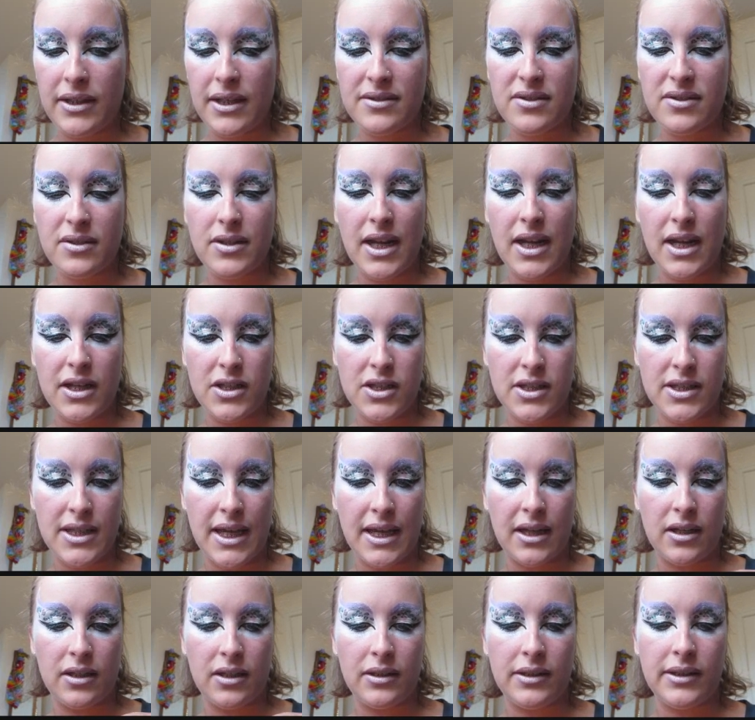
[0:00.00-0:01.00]
Yesterday I just
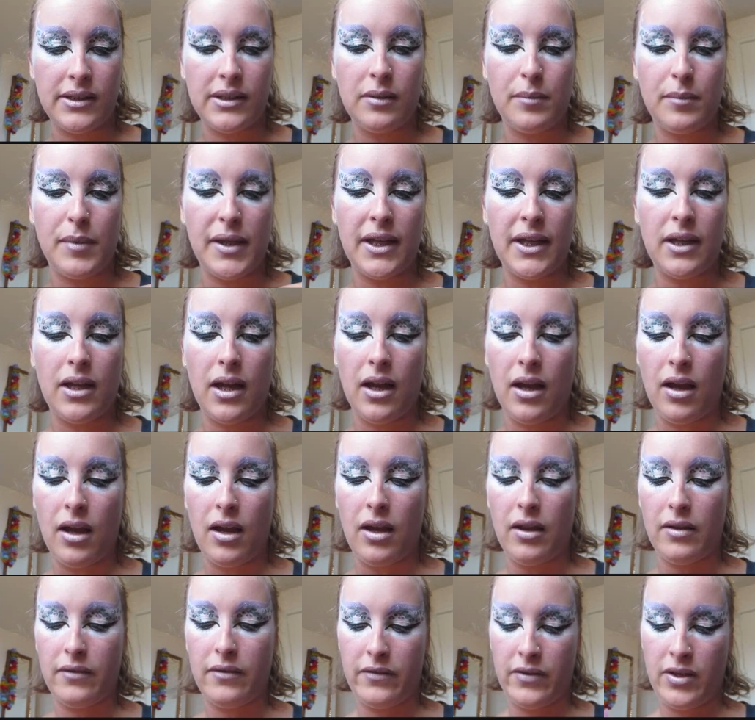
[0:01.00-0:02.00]
added a little bit
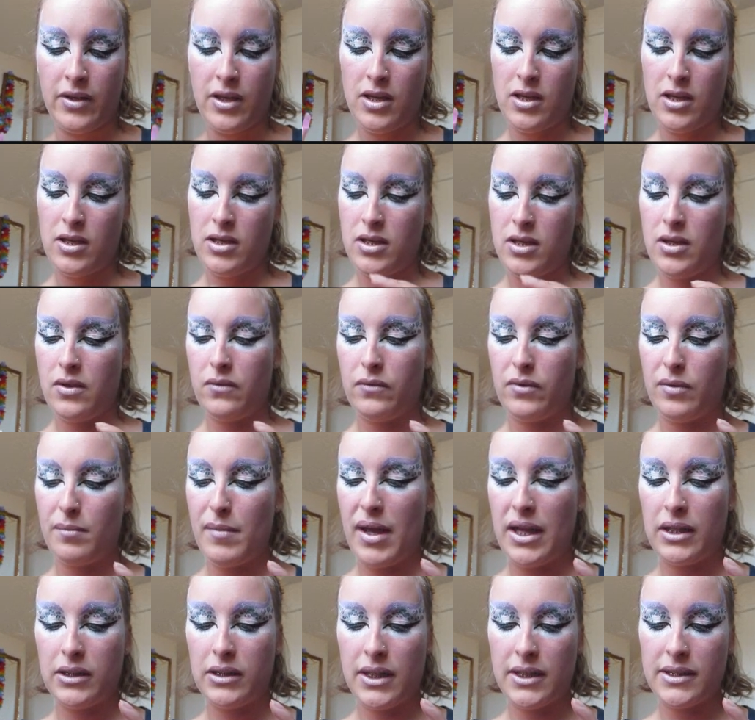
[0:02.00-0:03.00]
of
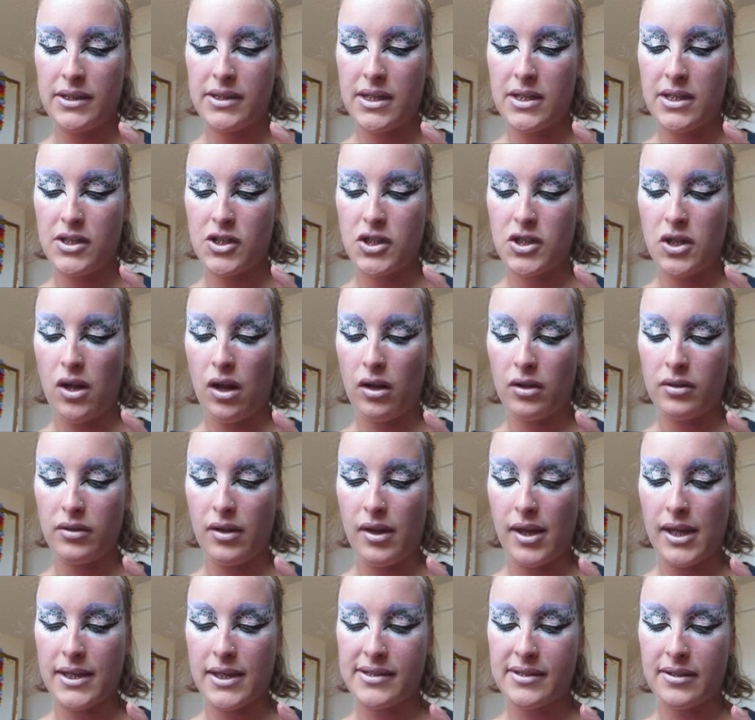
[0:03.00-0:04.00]
Rimmel London Shock
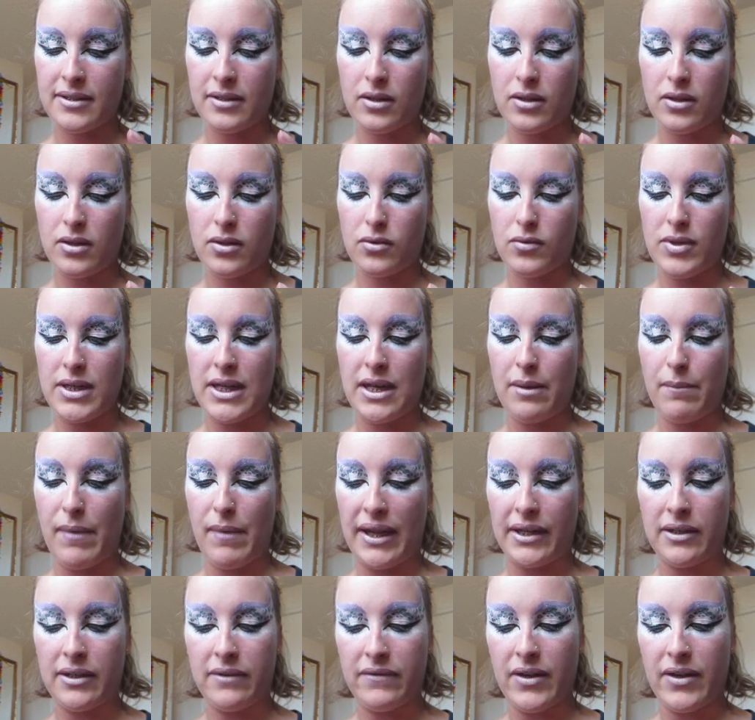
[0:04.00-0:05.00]
Gloss 3D
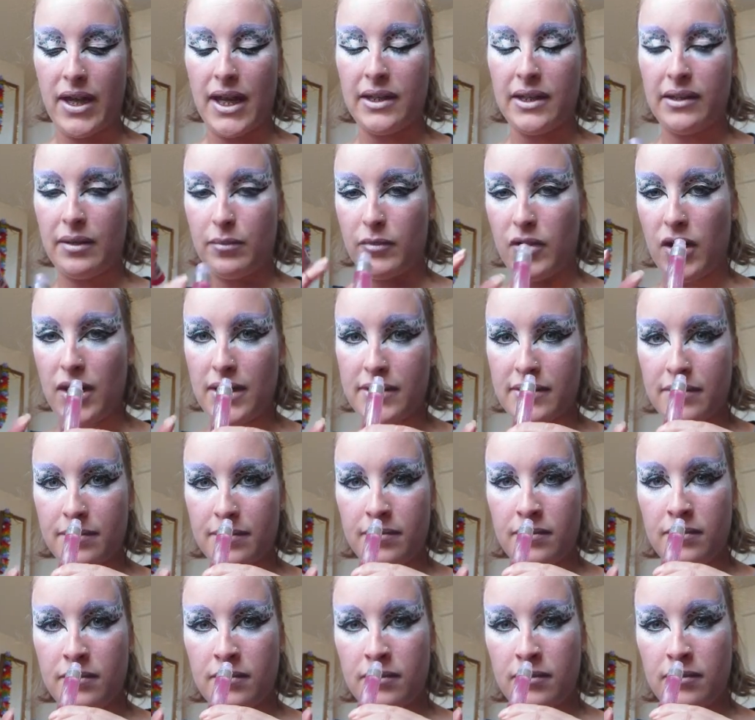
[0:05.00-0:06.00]
Magnifying Lip Gloss.
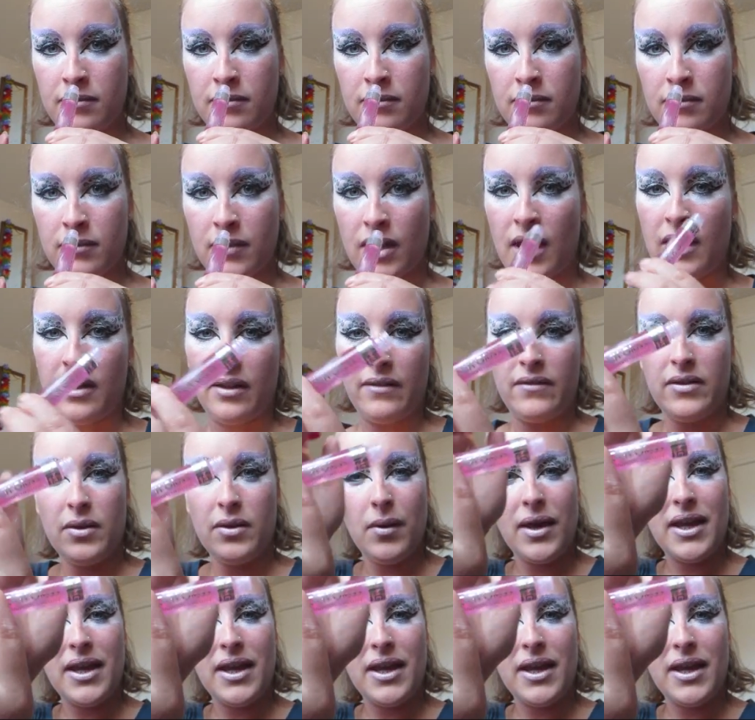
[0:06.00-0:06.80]
I love the